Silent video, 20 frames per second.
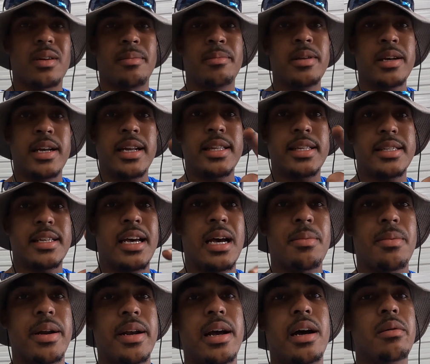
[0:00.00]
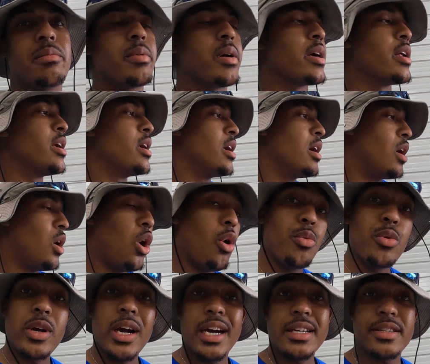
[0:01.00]
and I'm looking at the time right now, but
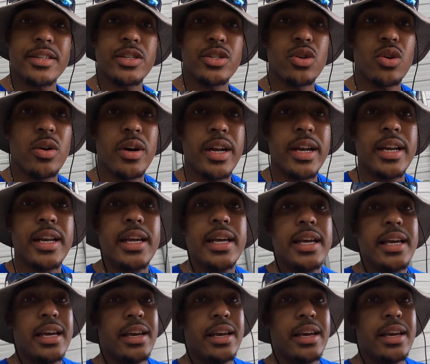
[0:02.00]
hope you guys enjoyed it.